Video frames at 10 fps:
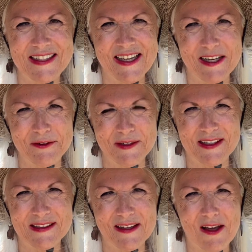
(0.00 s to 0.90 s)
carried
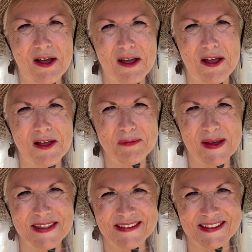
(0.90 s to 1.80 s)
all
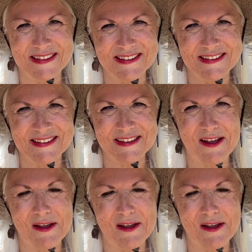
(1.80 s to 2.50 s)
my sickness and